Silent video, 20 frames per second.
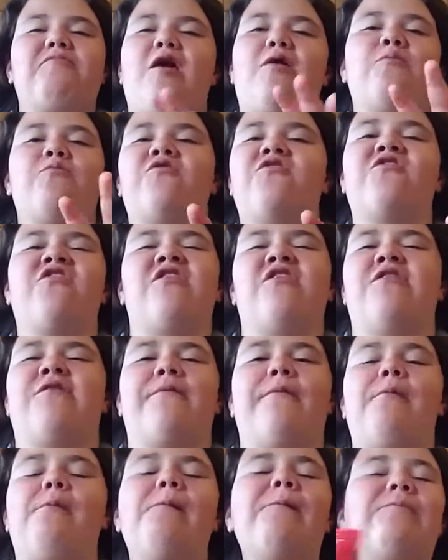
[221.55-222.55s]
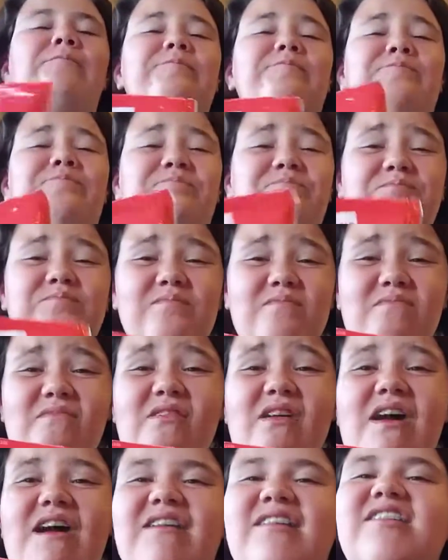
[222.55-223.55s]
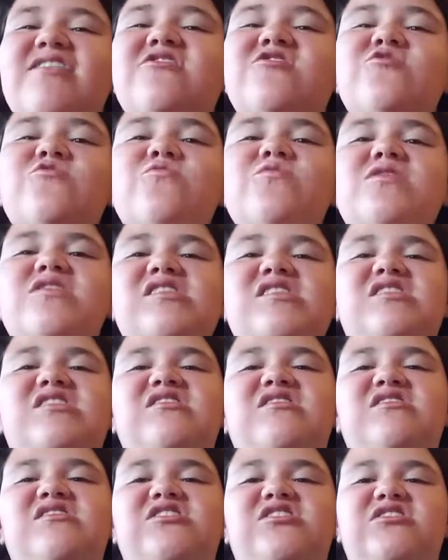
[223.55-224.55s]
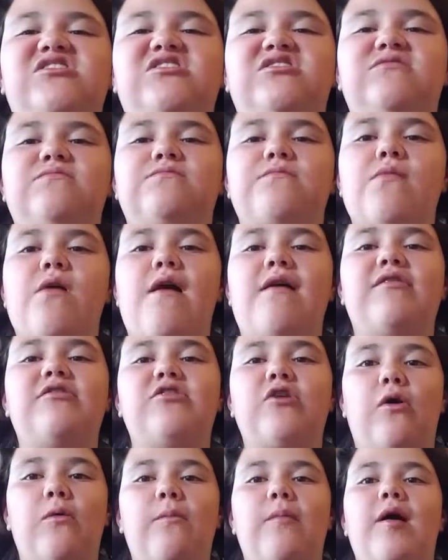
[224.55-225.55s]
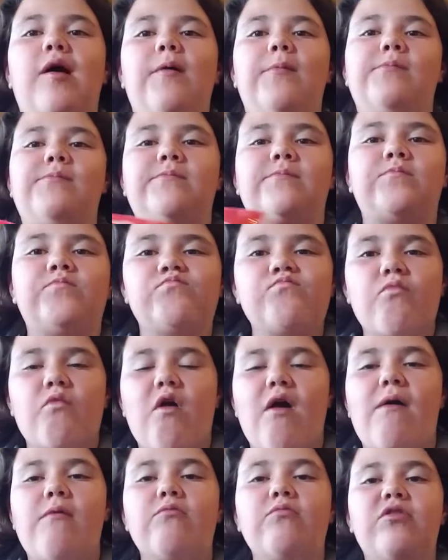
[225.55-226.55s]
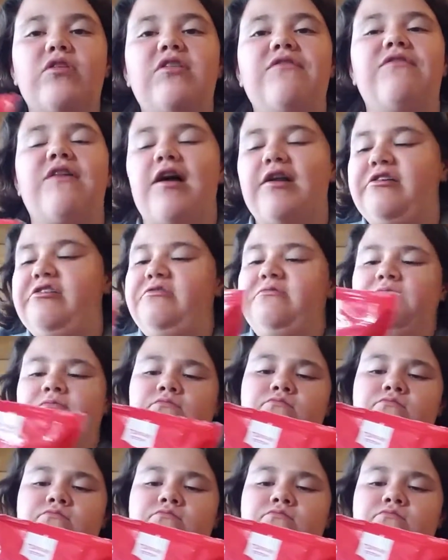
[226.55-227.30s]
I'm just kidding. They're actually really delicious, and don't buy them. Really fattening.